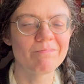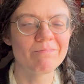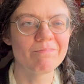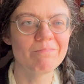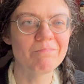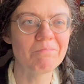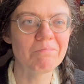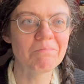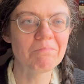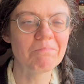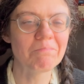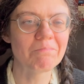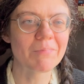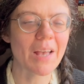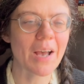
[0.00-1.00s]
I
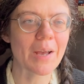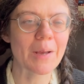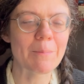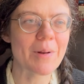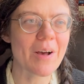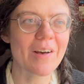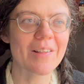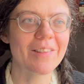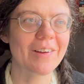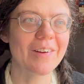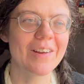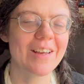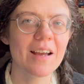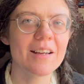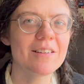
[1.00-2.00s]
am not there
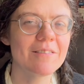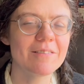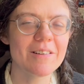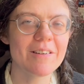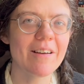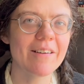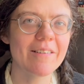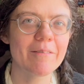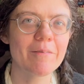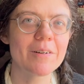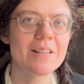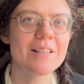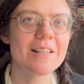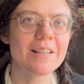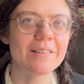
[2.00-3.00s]
yet. I don't know how I want
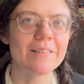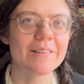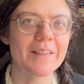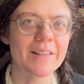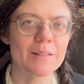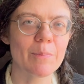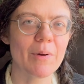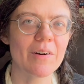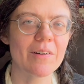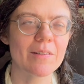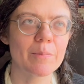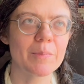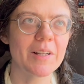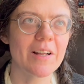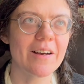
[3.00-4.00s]
to deal with this part of the
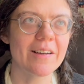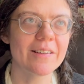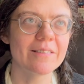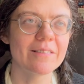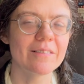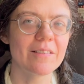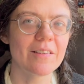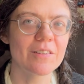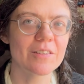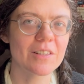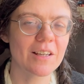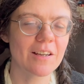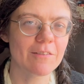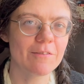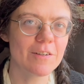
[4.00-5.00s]
plot. There's
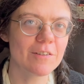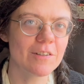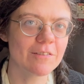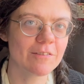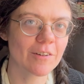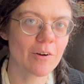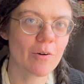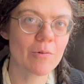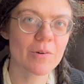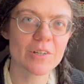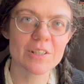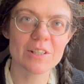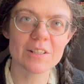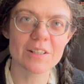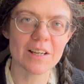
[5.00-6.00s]
like a few different
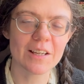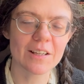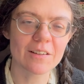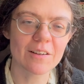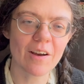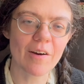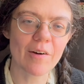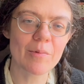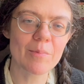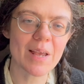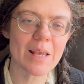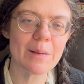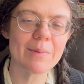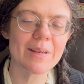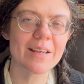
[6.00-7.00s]
courses I could go
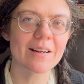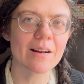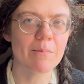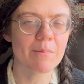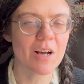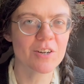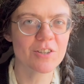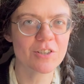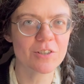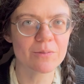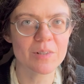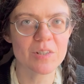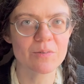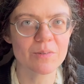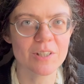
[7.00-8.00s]
maybe, and I'm not sure
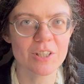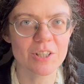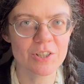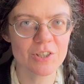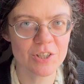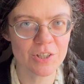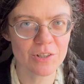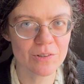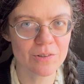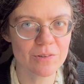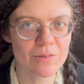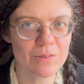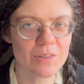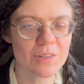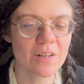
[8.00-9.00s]
which one to
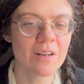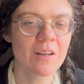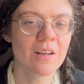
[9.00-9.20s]
choose.